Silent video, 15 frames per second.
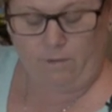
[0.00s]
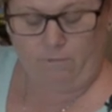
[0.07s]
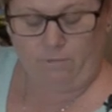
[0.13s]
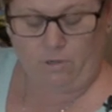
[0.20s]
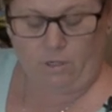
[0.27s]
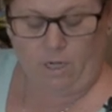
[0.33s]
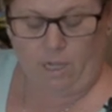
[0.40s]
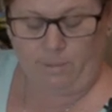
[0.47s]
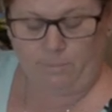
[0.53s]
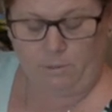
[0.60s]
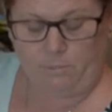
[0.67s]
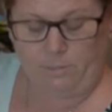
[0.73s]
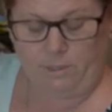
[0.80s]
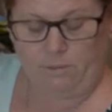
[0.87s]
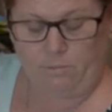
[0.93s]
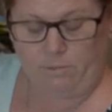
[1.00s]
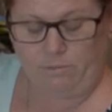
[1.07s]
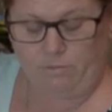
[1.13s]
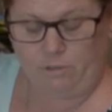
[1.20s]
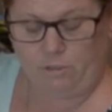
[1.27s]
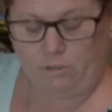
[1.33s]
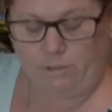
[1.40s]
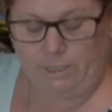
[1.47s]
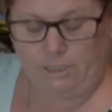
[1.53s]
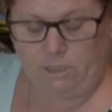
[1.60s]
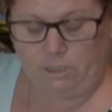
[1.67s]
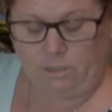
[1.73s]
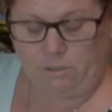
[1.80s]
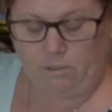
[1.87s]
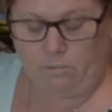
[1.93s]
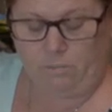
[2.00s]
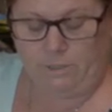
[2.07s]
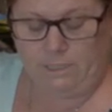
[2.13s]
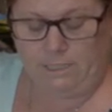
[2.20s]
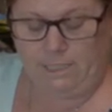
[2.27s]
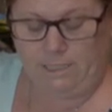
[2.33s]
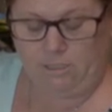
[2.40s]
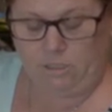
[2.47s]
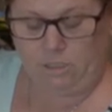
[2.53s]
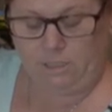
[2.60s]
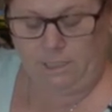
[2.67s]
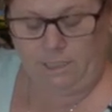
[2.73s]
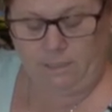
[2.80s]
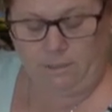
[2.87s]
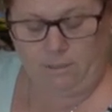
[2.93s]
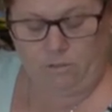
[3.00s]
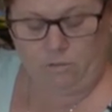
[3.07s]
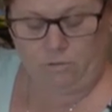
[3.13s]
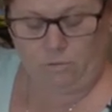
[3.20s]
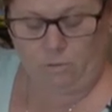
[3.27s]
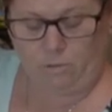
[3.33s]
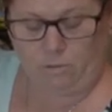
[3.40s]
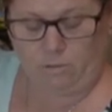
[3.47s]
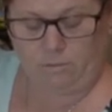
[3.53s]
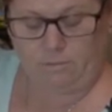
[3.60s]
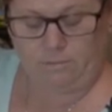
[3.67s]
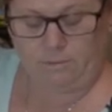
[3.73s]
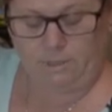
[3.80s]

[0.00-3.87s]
for optimum refrigeration, retention, and control.